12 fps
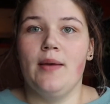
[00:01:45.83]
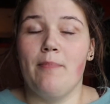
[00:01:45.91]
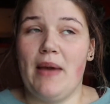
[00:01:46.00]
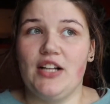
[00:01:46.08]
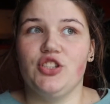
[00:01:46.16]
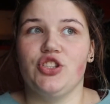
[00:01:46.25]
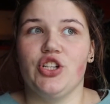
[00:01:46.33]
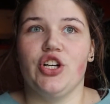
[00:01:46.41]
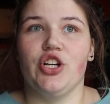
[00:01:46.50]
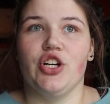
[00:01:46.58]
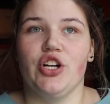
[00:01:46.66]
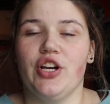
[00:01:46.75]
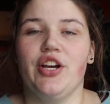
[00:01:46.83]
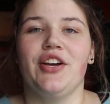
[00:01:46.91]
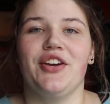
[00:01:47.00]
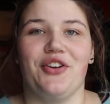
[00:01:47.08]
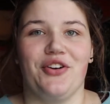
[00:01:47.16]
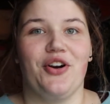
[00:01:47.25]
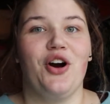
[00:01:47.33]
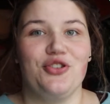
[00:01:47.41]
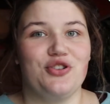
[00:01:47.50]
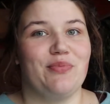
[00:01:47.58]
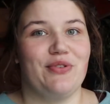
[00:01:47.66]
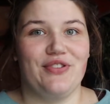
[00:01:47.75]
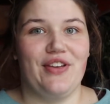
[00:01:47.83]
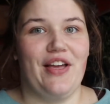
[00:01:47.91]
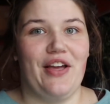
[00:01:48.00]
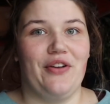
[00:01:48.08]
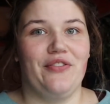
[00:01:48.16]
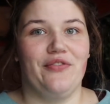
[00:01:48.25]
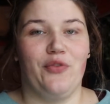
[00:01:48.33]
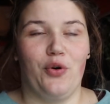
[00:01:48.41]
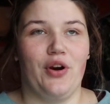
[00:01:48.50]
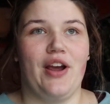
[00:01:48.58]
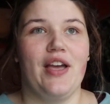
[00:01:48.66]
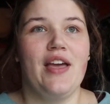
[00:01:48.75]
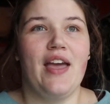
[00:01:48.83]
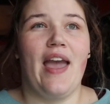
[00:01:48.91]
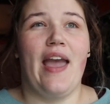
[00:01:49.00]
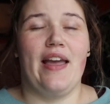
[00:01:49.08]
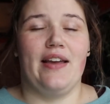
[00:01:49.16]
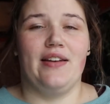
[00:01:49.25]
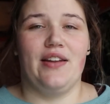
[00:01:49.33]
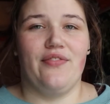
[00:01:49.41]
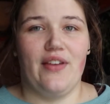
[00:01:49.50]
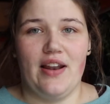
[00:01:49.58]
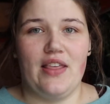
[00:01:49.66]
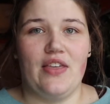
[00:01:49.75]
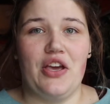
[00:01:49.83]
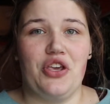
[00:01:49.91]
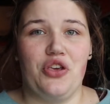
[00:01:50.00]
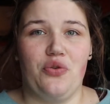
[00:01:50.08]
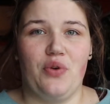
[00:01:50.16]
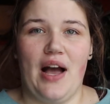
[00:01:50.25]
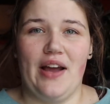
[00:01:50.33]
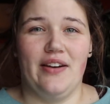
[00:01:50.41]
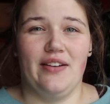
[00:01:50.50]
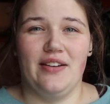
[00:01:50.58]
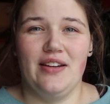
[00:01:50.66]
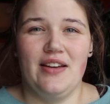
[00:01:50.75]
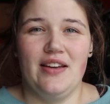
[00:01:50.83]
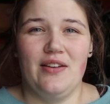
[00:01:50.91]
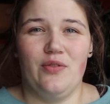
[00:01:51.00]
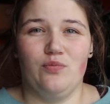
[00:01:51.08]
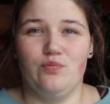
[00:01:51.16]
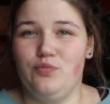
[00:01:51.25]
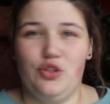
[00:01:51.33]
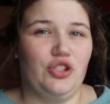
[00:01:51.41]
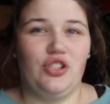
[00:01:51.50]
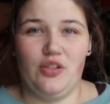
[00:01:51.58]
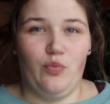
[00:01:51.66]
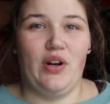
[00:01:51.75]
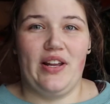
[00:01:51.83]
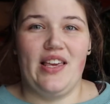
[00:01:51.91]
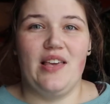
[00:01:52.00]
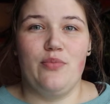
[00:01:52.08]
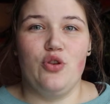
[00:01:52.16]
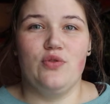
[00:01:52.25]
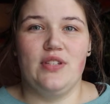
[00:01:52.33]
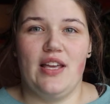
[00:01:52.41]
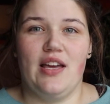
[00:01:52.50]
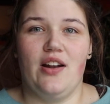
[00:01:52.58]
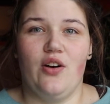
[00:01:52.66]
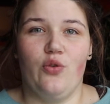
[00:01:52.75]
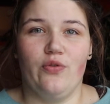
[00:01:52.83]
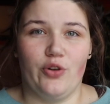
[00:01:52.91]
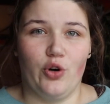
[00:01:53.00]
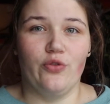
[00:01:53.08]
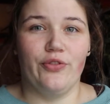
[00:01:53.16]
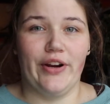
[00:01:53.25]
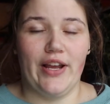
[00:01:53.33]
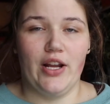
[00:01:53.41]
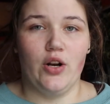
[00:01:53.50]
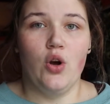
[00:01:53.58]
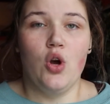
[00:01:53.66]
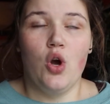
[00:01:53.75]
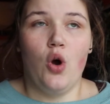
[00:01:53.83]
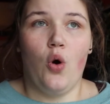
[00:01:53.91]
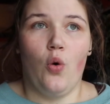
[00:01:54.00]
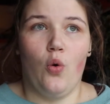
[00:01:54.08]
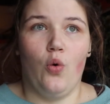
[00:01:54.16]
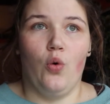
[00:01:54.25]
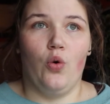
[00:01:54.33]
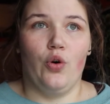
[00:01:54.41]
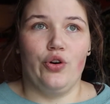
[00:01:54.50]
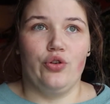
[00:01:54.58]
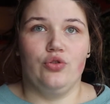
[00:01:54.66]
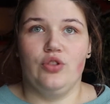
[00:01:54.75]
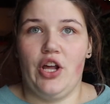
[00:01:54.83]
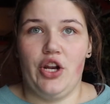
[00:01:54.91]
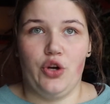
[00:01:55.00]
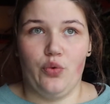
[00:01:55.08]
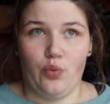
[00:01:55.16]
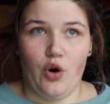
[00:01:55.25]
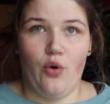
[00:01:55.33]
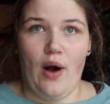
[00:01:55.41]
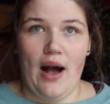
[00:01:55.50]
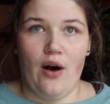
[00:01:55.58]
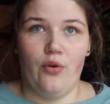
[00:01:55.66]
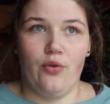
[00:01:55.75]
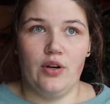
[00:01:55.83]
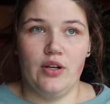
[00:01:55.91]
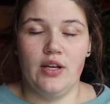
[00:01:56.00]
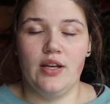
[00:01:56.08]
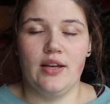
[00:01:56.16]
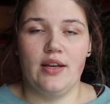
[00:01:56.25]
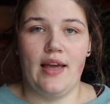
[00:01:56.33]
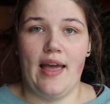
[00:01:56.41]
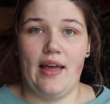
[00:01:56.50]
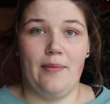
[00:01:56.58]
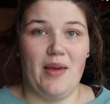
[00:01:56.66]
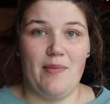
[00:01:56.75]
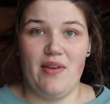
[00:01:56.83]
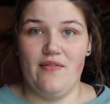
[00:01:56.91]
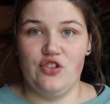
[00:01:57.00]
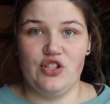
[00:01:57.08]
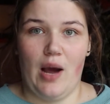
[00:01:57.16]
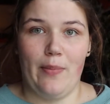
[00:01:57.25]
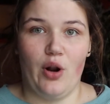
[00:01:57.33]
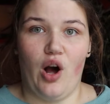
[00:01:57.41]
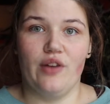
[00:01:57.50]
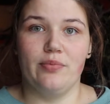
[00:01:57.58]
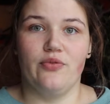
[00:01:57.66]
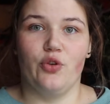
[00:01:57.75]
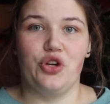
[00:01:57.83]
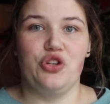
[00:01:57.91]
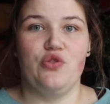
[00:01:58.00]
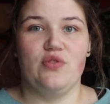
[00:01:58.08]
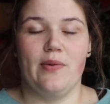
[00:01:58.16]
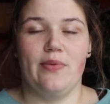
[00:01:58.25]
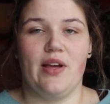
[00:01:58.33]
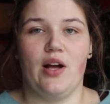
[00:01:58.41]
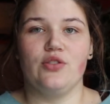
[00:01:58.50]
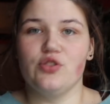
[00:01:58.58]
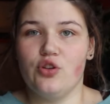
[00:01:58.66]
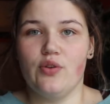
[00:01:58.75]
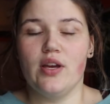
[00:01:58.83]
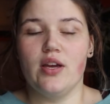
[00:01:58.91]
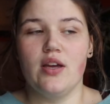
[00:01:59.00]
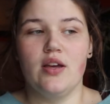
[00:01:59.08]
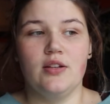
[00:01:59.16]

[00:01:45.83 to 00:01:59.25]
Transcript: Make sure you're 100% in for it, and if anything, you kind of just want to keep using henna over and over again, or let it grow out and maybe even chop it off before you do something else to it.